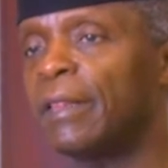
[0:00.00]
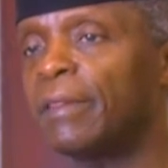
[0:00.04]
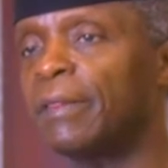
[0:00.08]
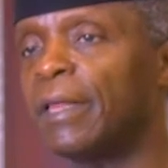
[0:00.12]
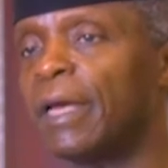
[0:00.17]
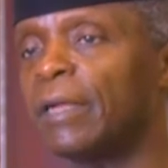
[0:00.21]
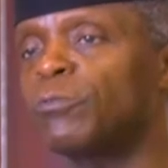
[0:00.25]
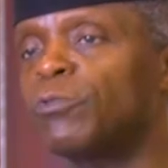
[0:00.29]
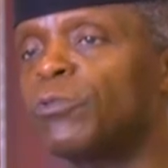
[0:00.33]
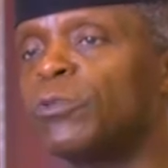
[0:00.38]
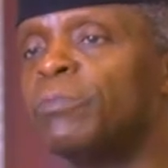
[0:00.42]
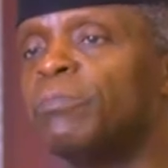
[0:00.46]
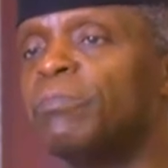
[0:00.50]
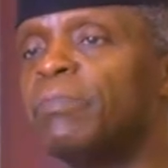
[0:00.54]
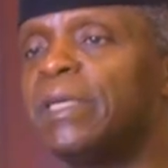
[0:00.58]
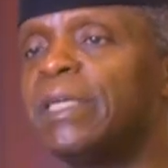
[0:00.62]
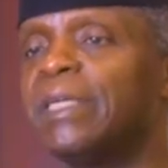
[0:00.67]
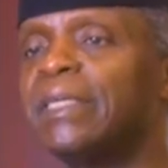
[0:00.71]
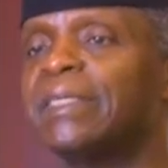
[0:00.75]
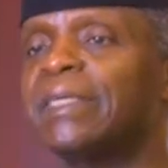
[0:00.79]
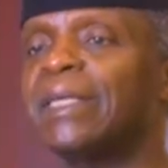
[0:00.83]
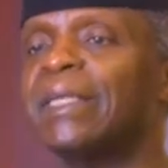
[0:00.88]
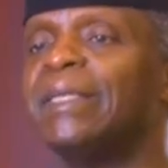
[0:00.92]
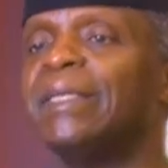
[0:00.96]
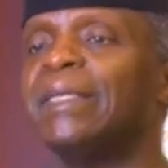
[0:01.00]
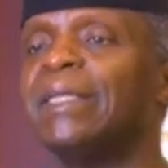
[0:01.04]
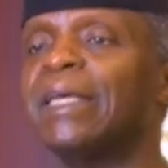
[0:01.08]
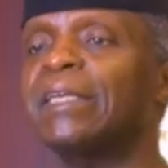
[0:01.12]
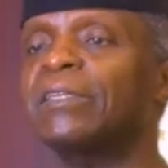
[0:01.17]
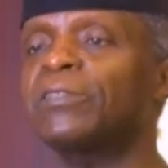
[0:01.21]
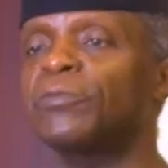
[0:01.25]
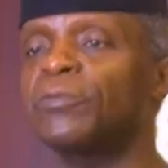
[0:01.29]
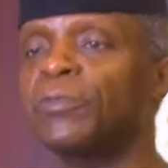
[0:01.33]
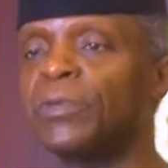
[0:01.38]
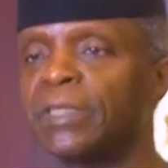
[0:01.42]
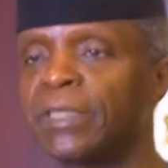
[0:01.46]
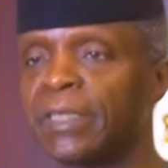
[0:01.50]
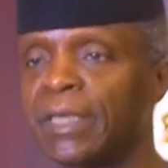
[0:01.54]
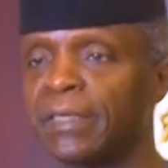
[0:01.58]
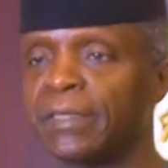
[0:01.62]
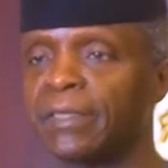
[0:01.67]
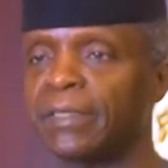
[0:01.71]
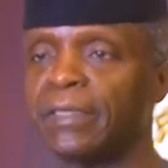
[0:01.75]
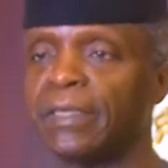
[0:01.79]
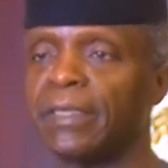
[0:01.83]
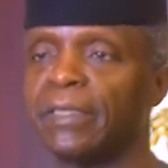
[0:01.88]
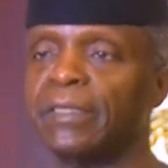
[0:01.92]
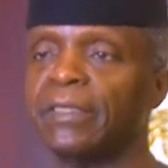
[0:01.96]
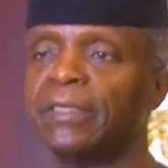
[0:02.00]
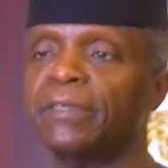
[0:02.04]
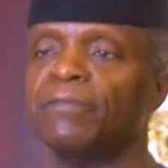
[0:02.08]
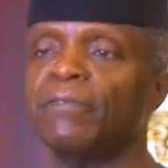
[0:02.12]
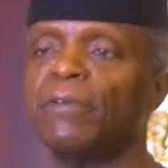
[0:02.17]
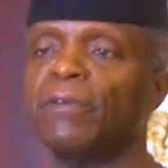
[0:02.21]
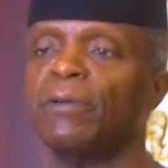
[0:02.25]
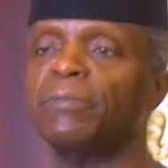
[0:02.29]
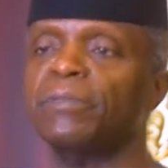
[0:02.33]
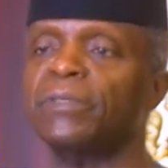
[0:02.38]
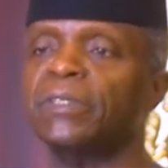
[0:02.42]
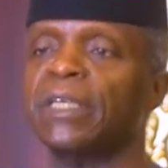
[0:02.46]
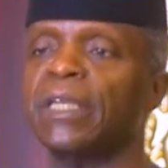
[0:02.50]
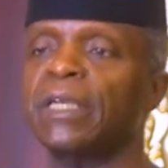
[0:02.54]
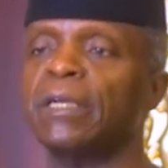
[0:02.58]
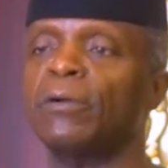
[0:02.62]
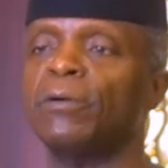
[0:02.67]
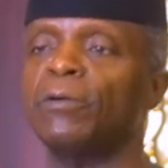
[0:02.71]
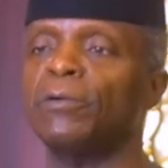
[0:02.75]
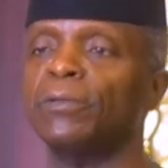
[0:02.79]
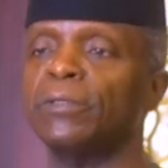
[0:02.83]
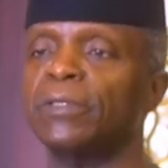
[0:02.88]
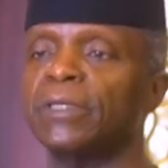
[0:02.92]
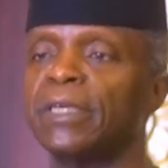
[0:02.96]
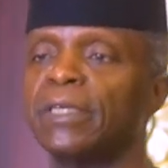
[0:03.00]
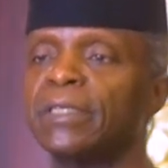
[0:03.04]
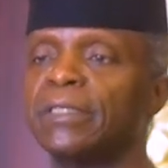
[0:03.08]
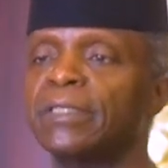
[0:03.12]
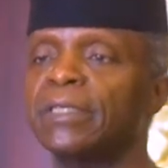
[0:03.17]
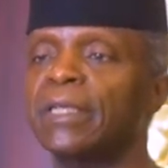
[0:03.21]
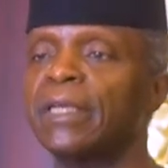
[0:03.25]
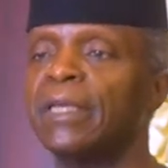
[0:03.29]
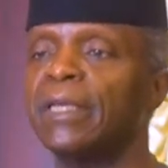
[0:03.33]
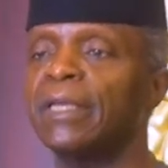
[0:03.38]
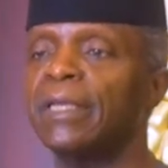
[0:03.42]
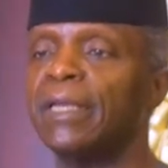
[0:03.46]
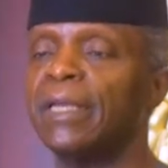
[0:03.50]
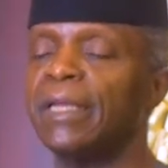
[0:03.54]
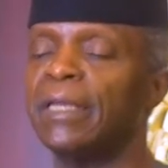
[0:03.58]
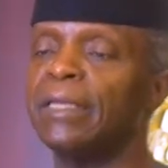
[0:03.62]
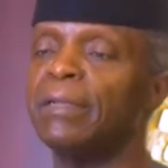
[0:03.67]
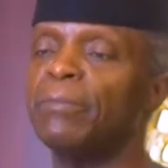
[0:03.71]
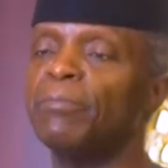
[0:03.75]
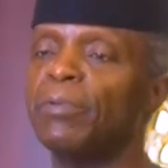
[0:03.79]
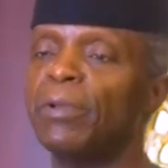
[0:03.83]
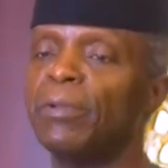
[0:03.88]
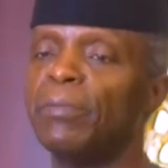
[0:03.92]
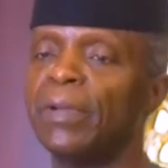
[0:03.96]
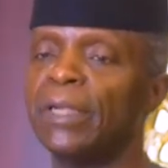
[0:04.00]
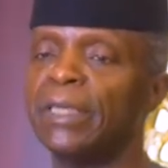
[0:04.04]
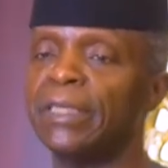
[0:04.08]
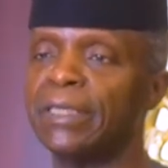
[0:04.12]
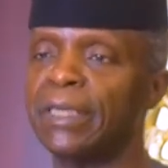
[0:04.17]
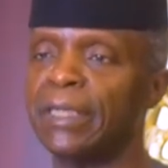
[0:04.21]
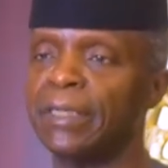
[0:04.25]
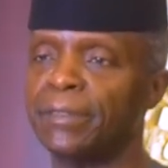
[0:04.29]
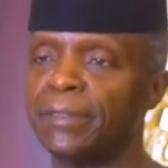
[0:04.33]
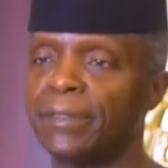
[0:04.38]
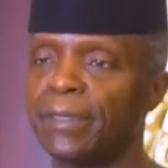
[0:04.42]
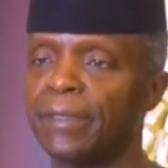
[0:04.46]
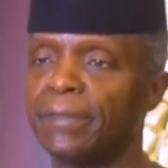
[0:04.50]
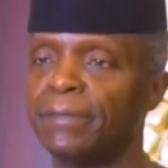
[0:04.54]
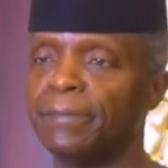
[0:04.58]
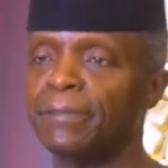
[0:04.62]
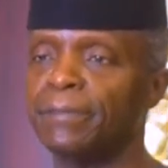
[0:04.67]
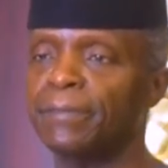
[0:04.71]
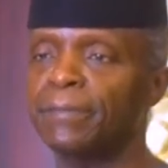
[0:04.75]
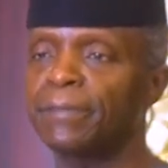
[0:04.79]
that would meet less resistance from stakeholders in implementation.